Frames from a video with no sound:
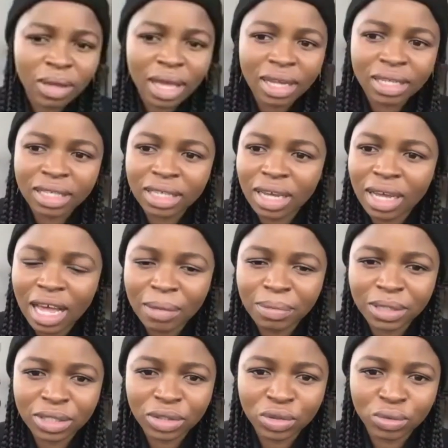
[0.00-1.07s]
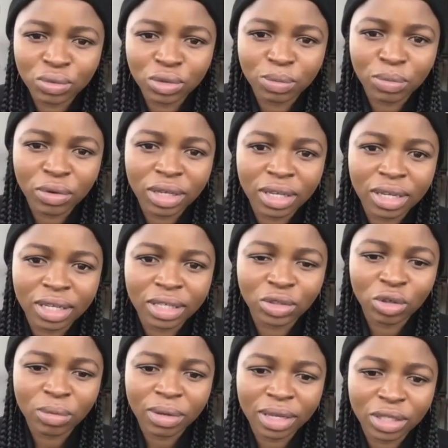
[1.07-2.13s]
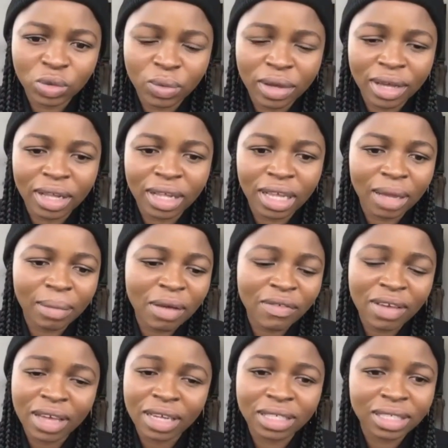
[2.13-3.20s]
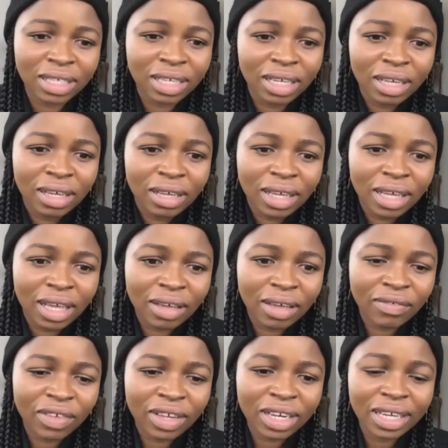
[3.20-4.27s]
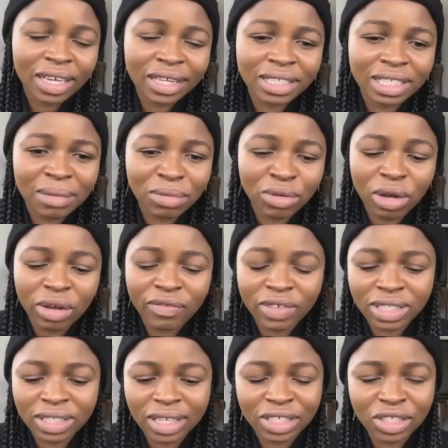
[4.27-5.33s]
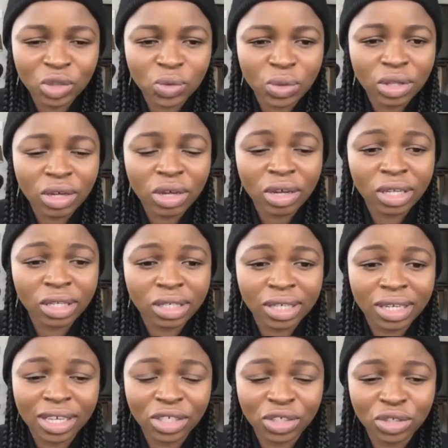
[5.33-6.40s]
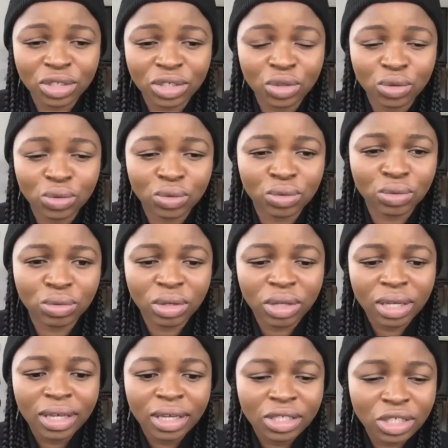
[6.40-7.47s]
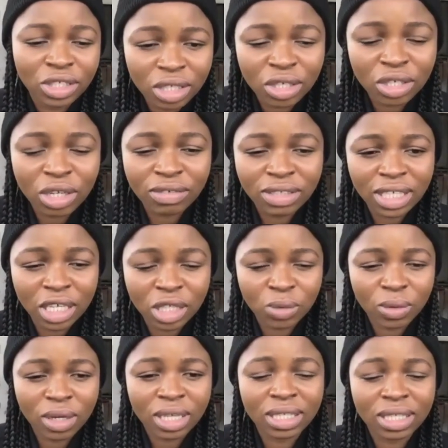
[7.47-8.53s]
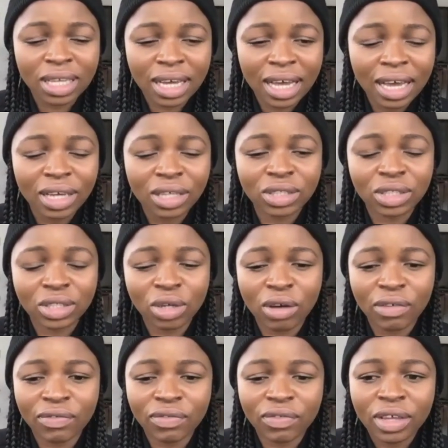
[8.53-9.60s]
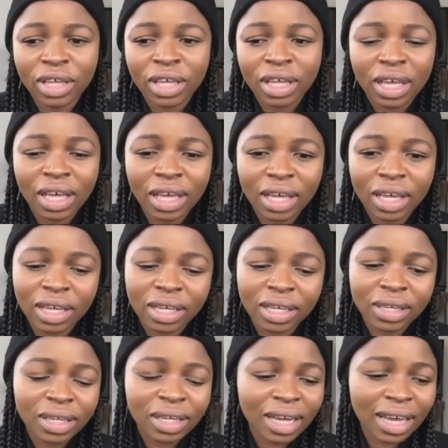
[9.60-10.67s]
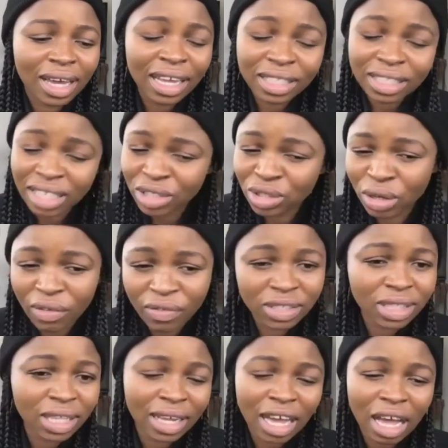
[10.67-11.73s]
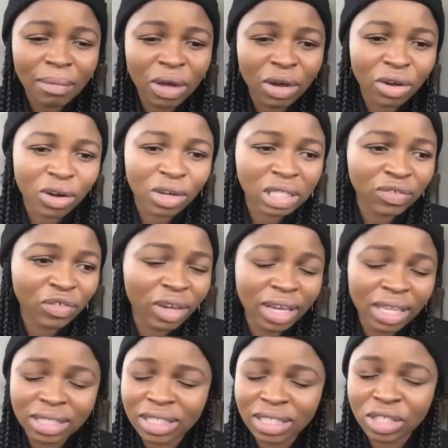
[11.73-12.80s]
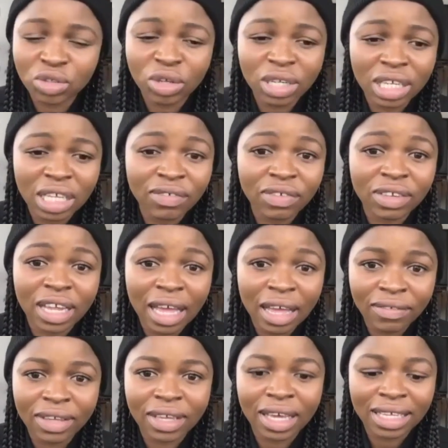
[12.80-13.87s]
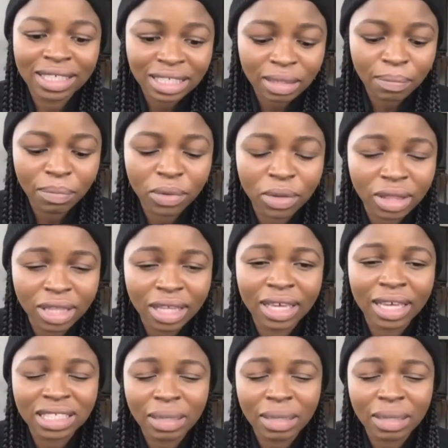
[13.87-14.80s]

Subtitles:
in her absence, Usibongile Shobe as well. I've had very in-depth conversations with her in relation to children of sex workers and the kinds of catastrophes they come across. For instance, not even having a simple thing as a